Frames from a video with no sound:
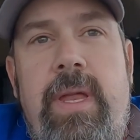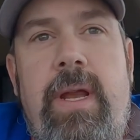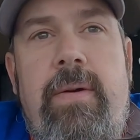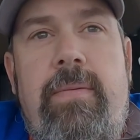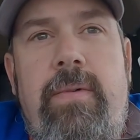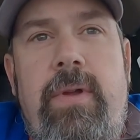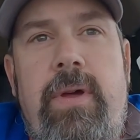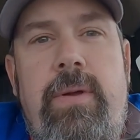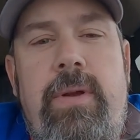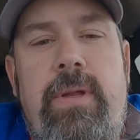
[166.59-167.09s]
and
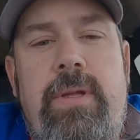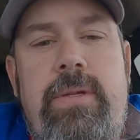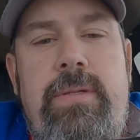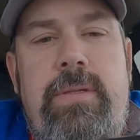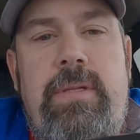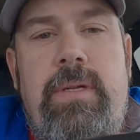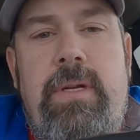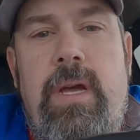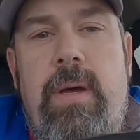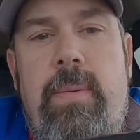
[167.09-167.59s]
I've
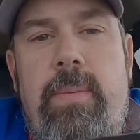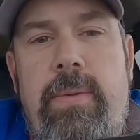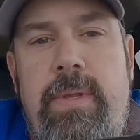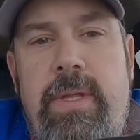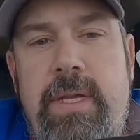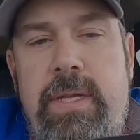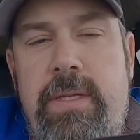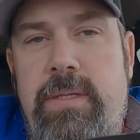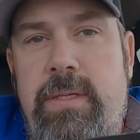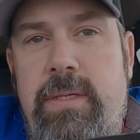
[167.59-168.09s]
noticed a couple
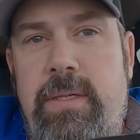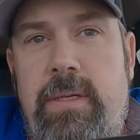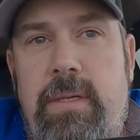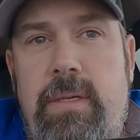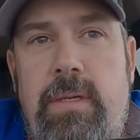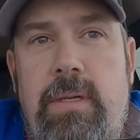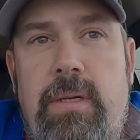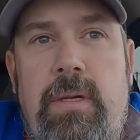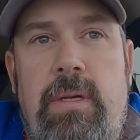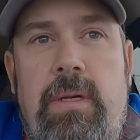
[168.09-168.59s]
things that
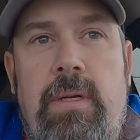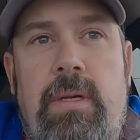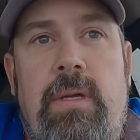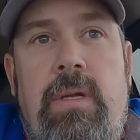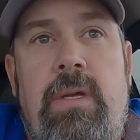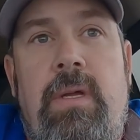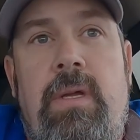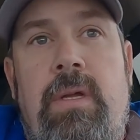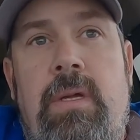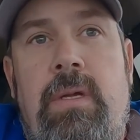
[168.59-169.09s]

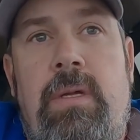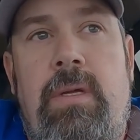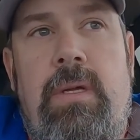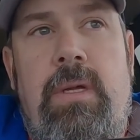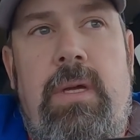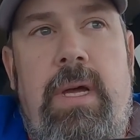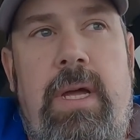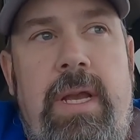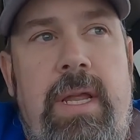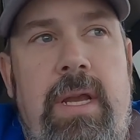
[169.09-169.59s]

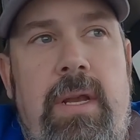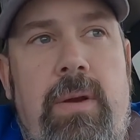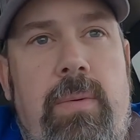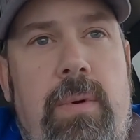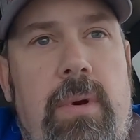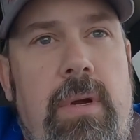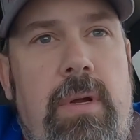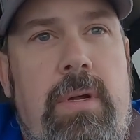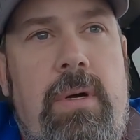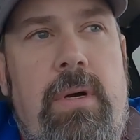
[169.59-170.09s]
I need to
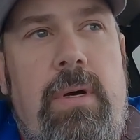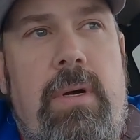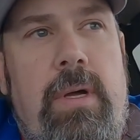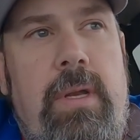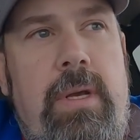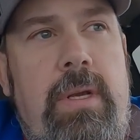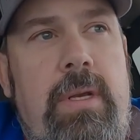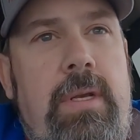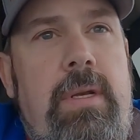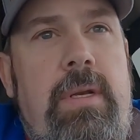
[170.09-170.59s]
work on.